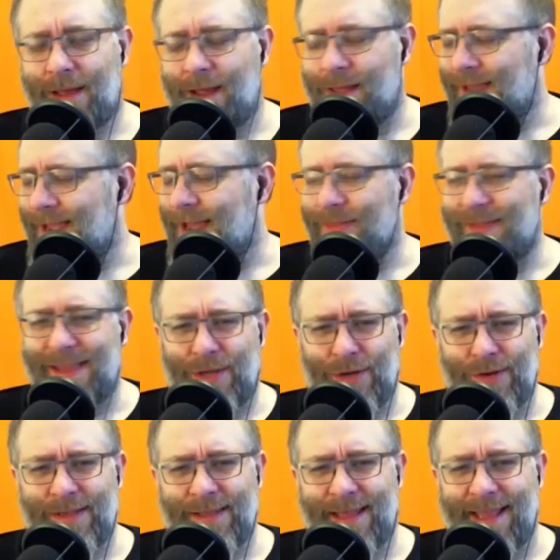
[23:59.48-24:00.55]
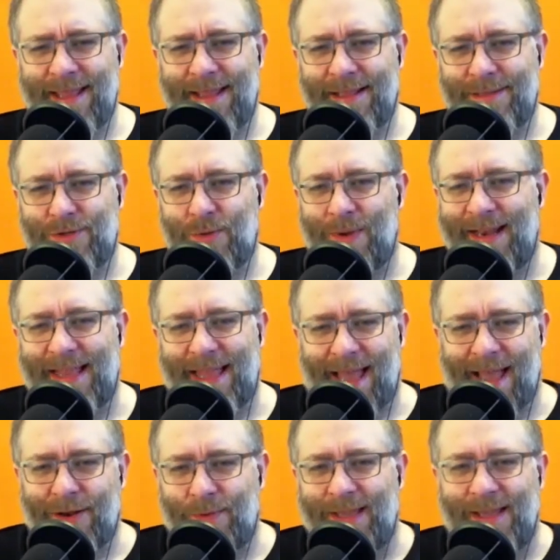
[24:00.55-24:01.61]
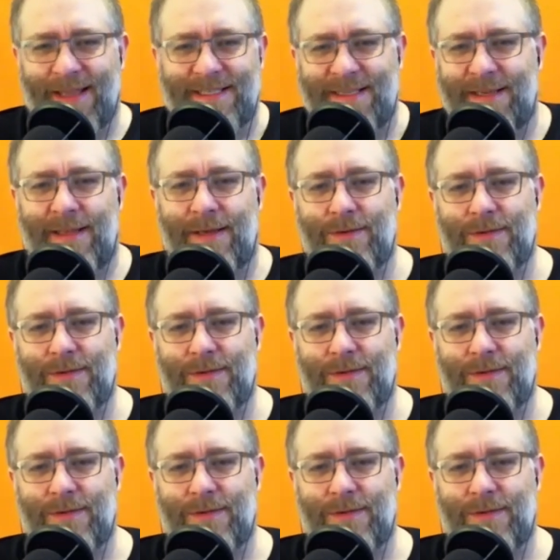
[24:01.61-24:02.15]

Are they good? How do we consider those?